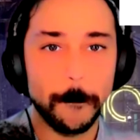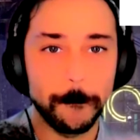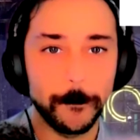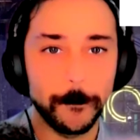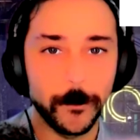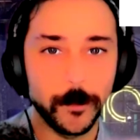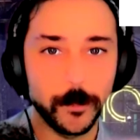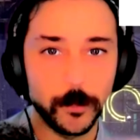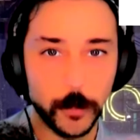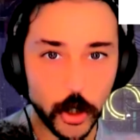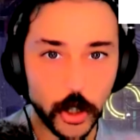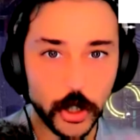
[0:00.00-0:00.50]

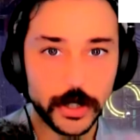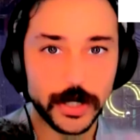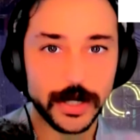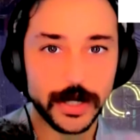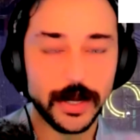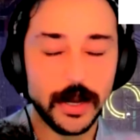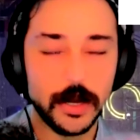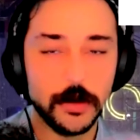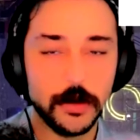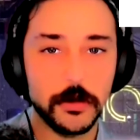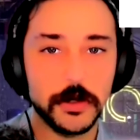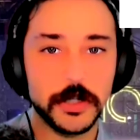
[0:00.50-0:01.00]
book
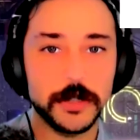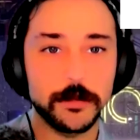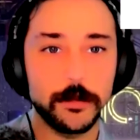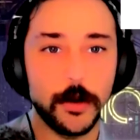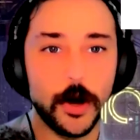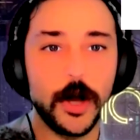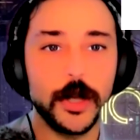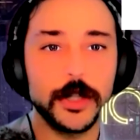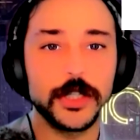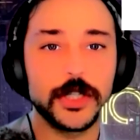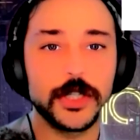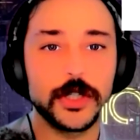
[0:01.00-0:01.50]
in
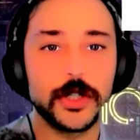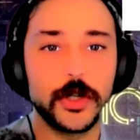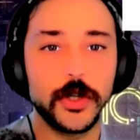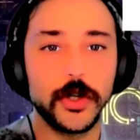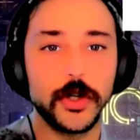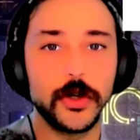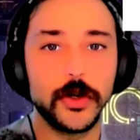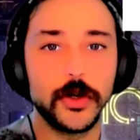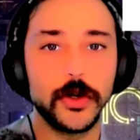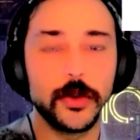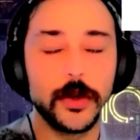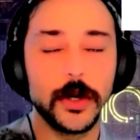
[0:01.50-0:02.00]
response
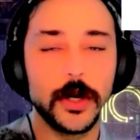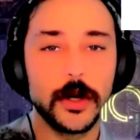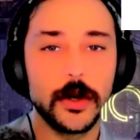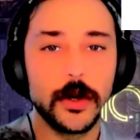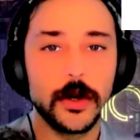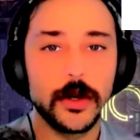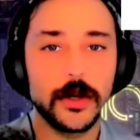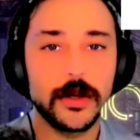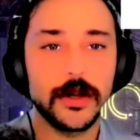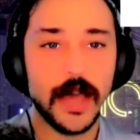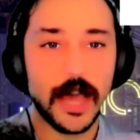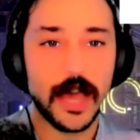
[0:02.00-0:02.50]
to
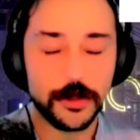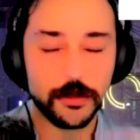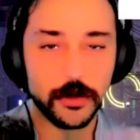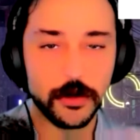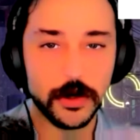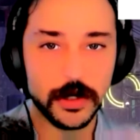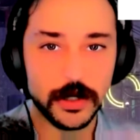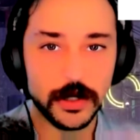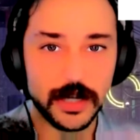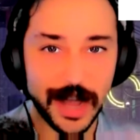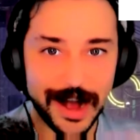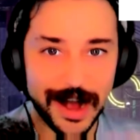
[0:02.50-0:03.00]

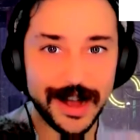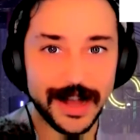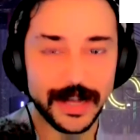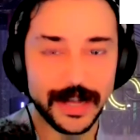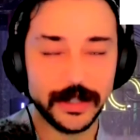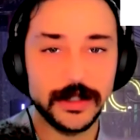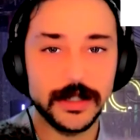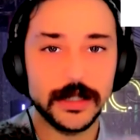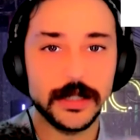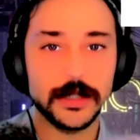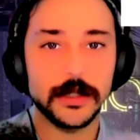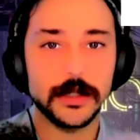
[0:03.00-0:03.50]
Catherine
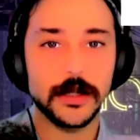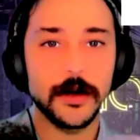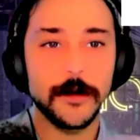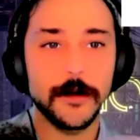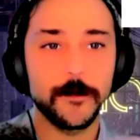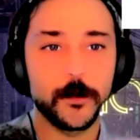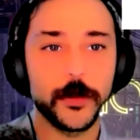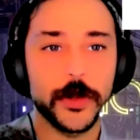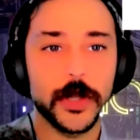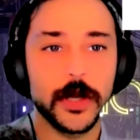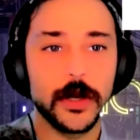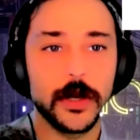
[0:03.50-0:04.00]
Guynes.
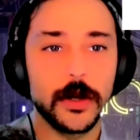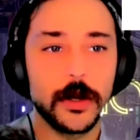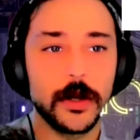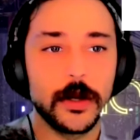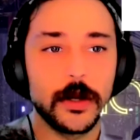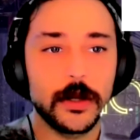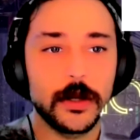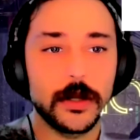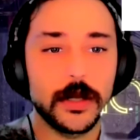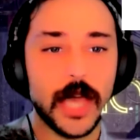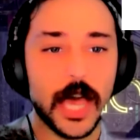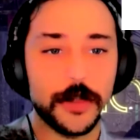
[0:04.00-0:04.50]

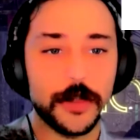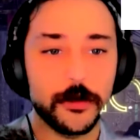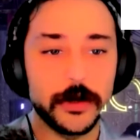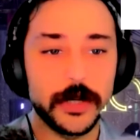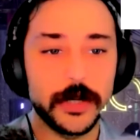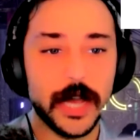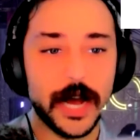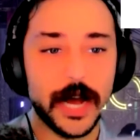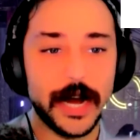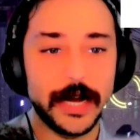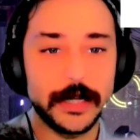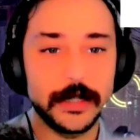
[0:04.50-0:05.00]
Catherine
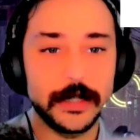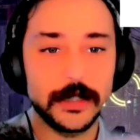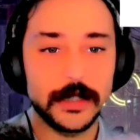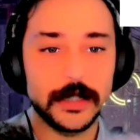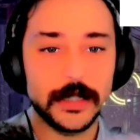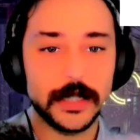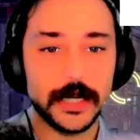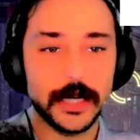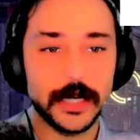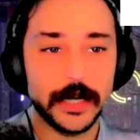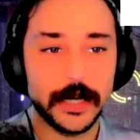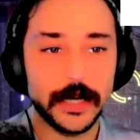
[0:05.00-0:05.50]
Guynes
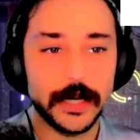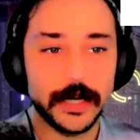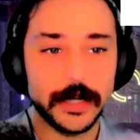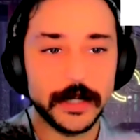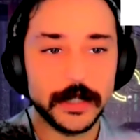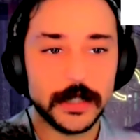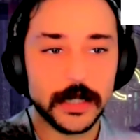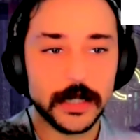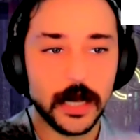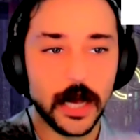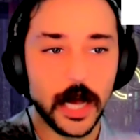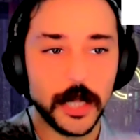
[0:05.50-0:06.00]

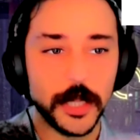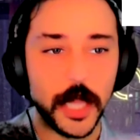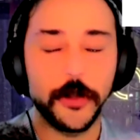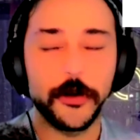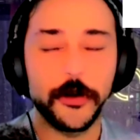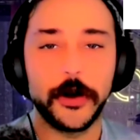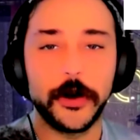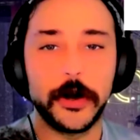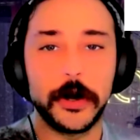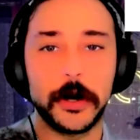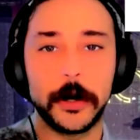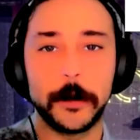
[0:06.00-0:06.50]
is
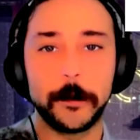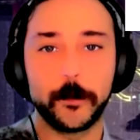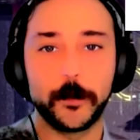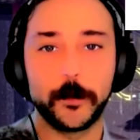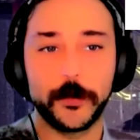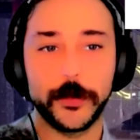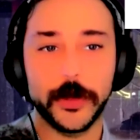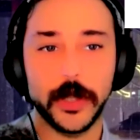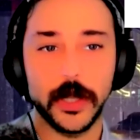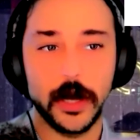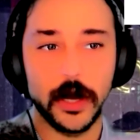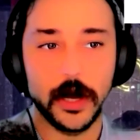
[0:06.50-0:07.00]
another
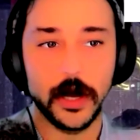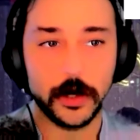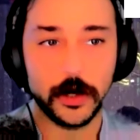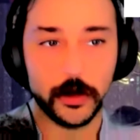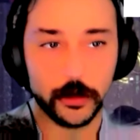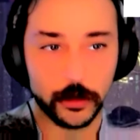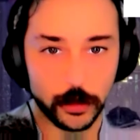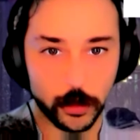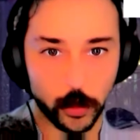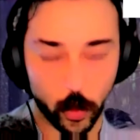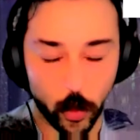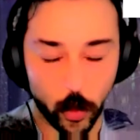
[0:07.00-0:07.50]

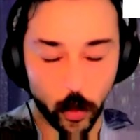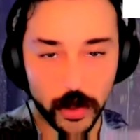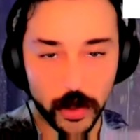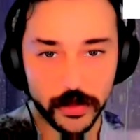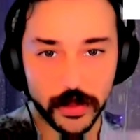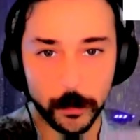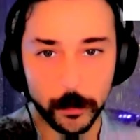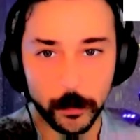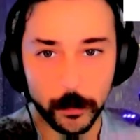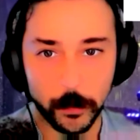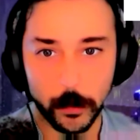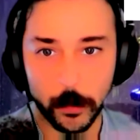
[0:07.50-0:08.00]
one of
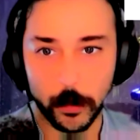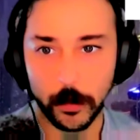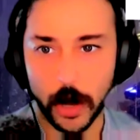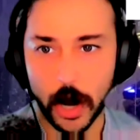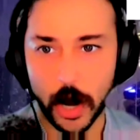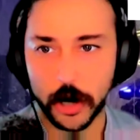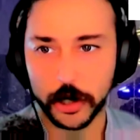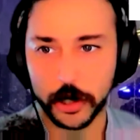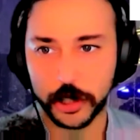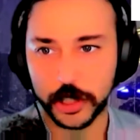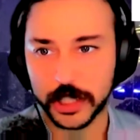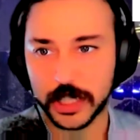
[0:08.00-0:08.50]
the
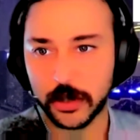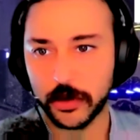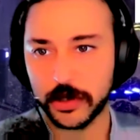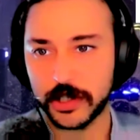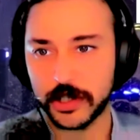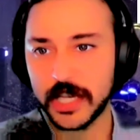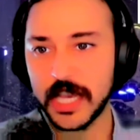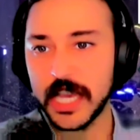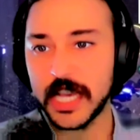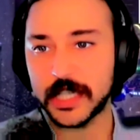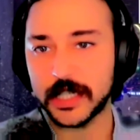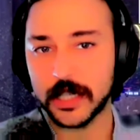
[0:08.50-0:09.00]
harshest
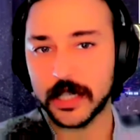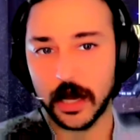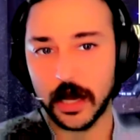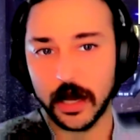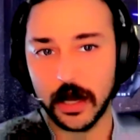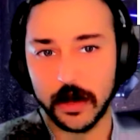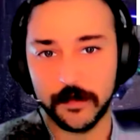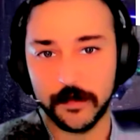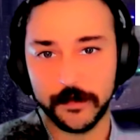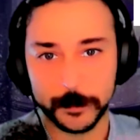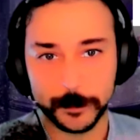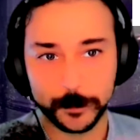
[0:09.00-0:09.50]
critiques
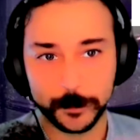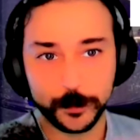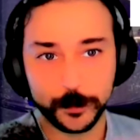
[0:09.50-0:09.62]
of